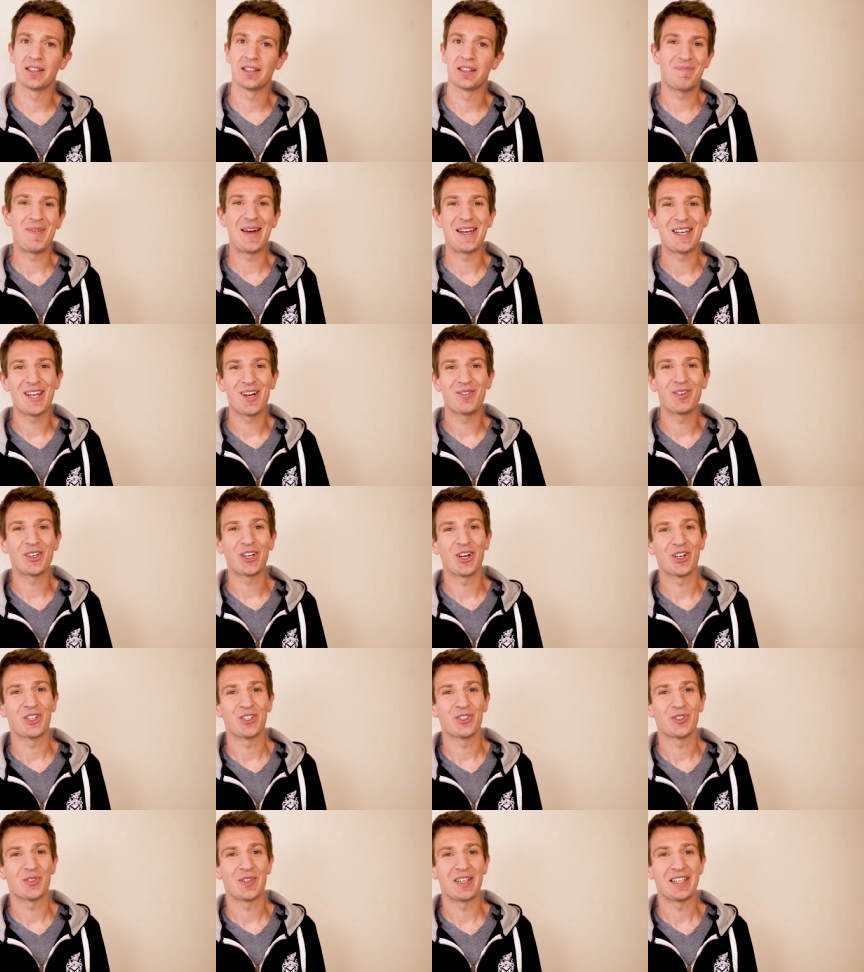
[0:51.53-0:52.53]
Many other
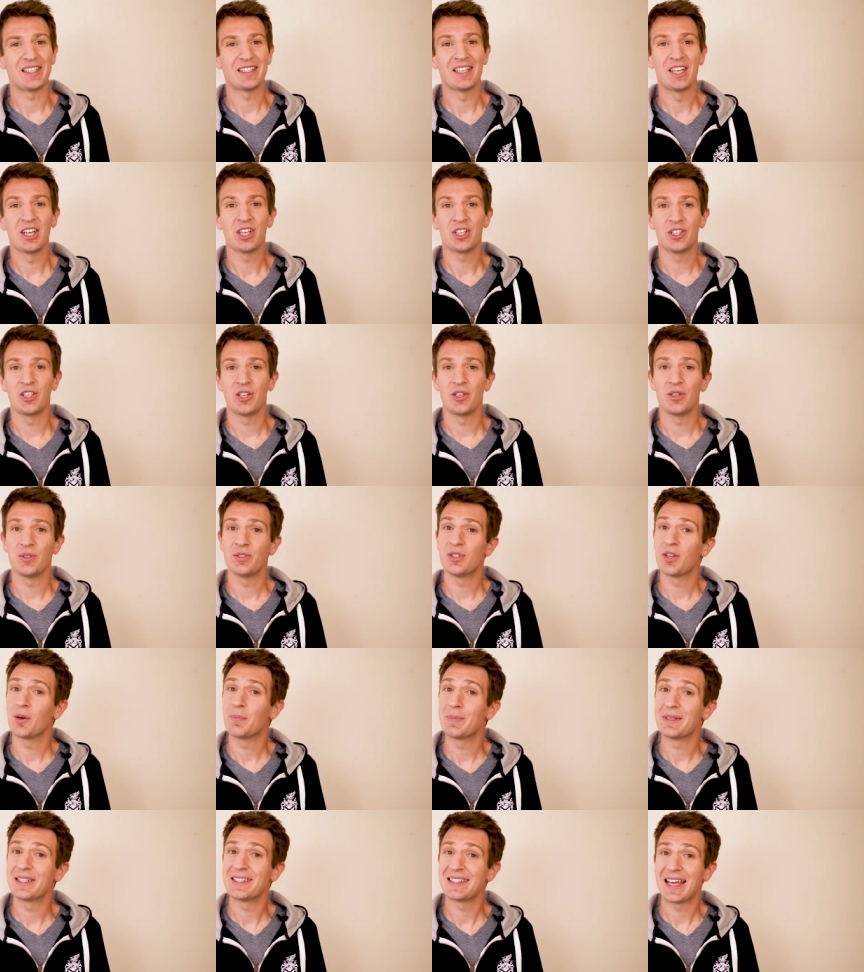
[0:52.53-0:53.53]
countries use a
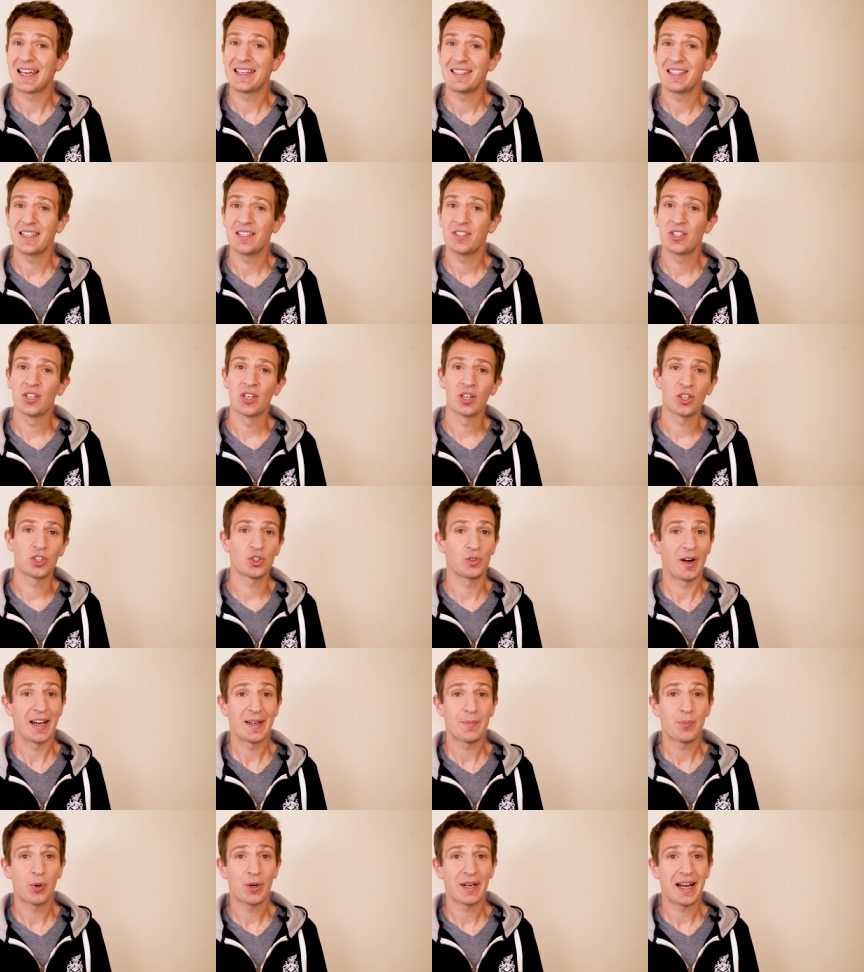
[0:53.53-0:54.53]
percentage,
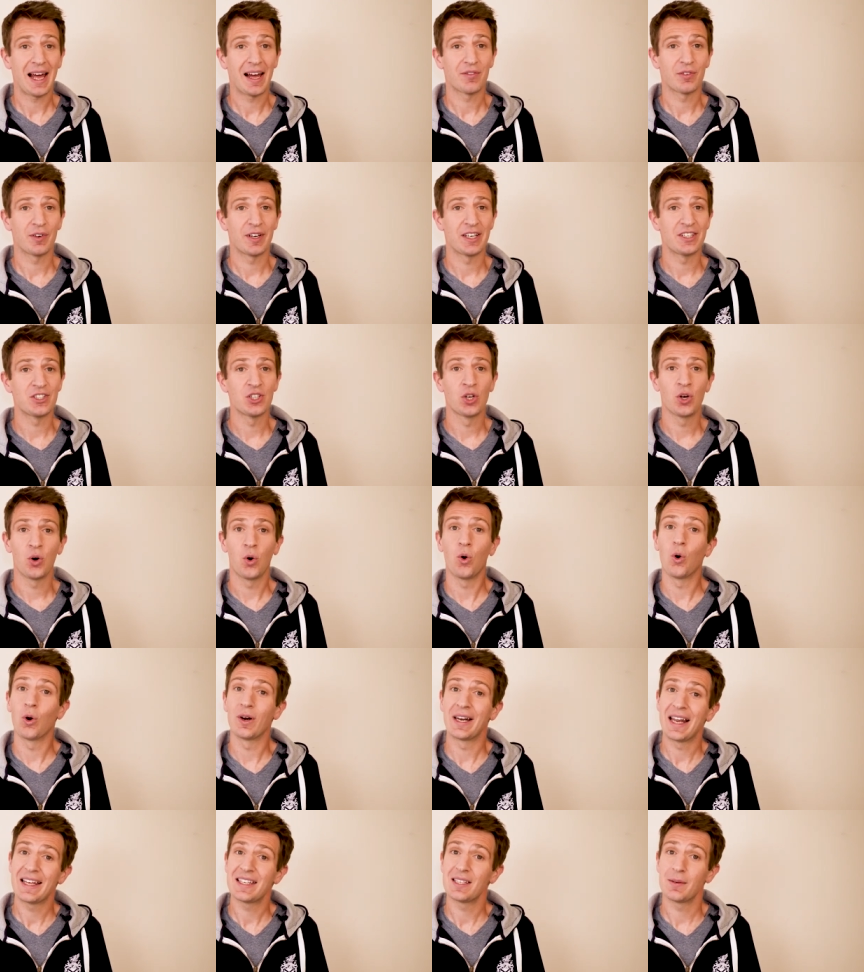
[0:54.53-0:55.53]
grade point average
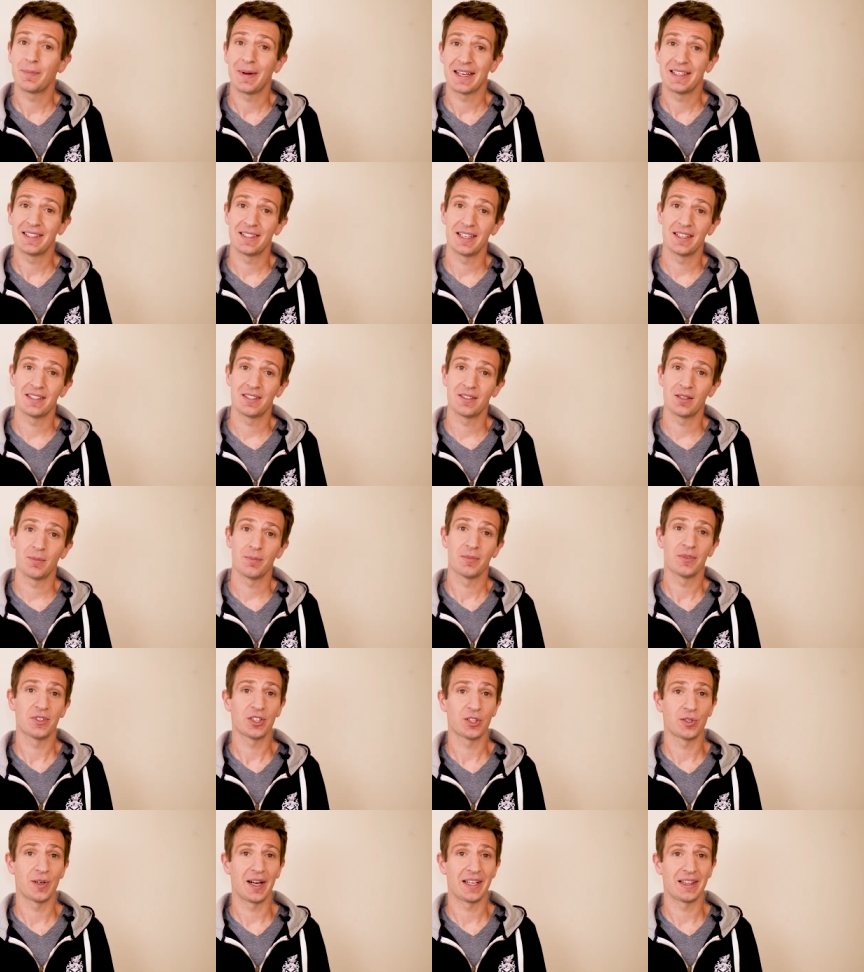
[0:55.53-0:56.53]
or letter-based system
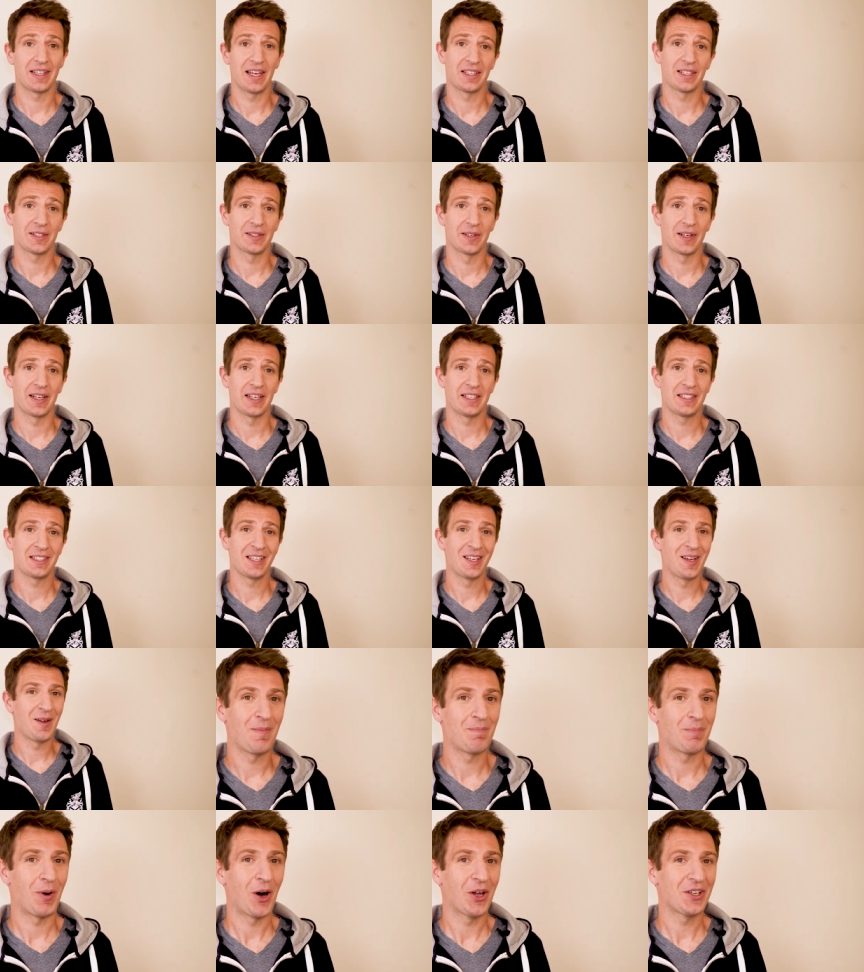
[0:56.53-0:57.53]
to grade their degrees,
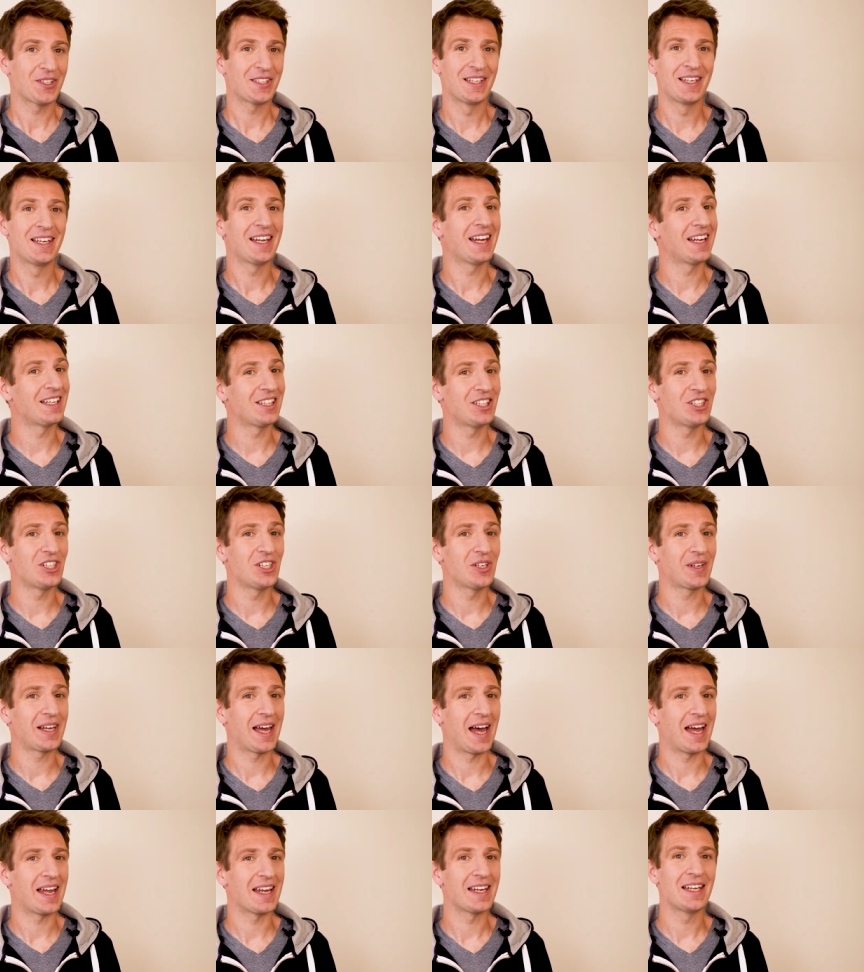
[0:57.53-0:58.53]
but in the
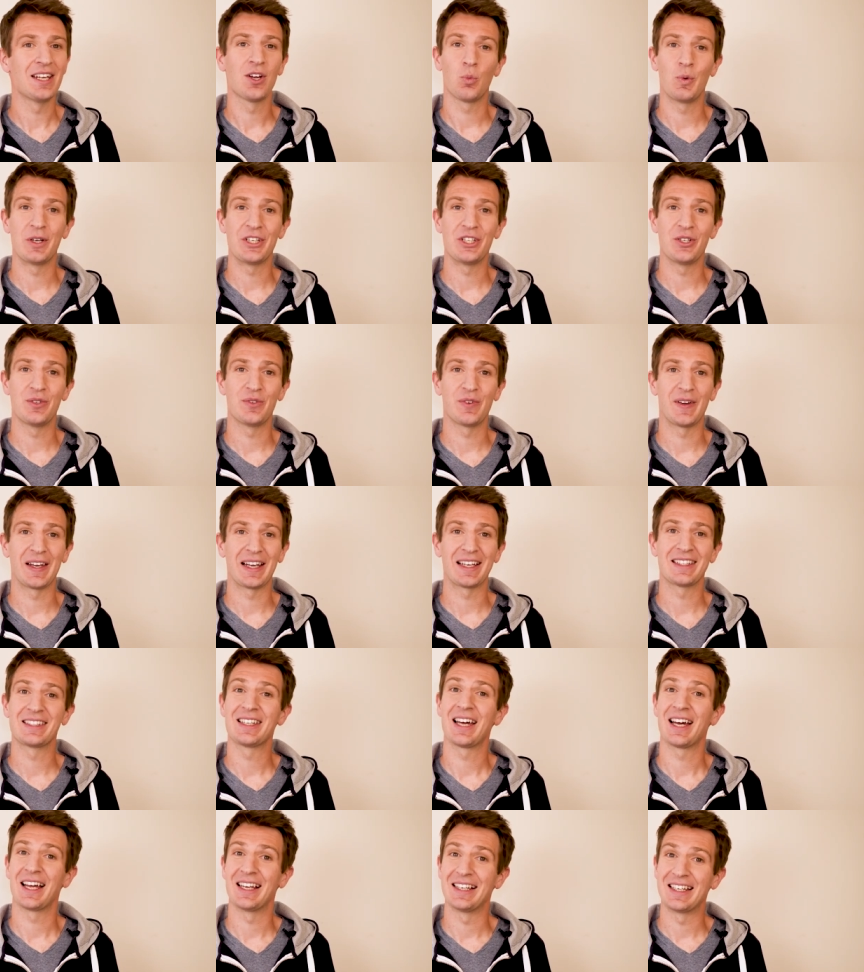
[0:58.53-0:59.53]
UK we do
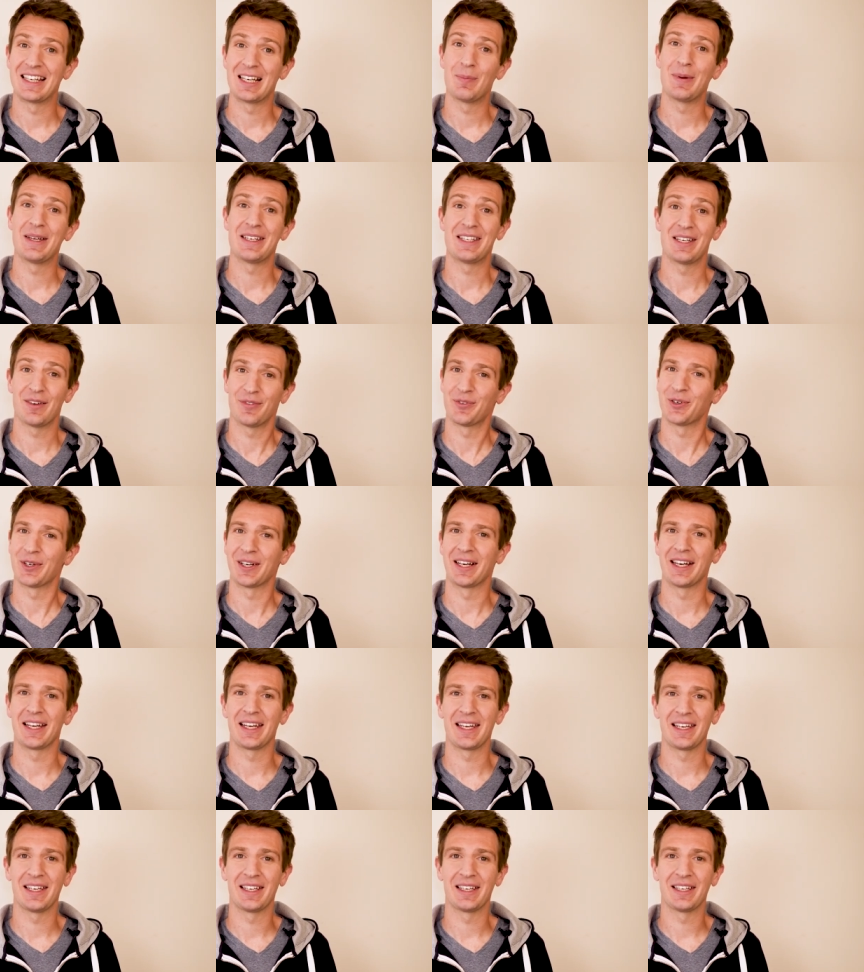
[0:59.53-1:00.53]
things a little bit
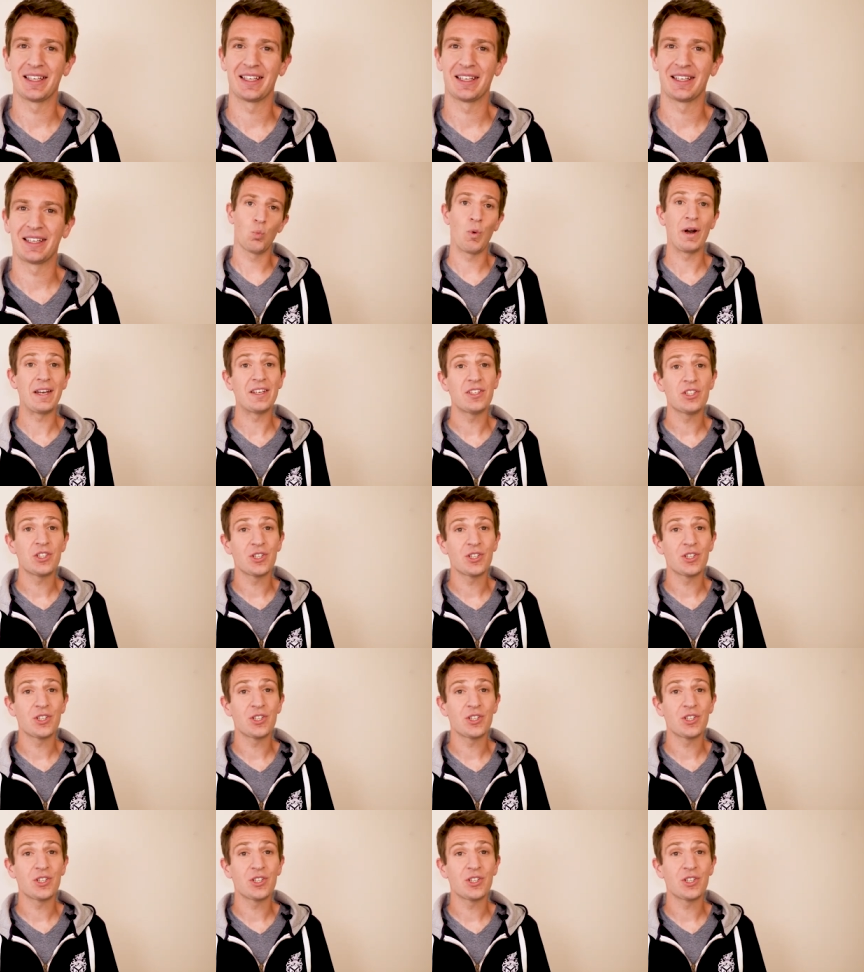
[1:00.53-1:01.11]
differently. When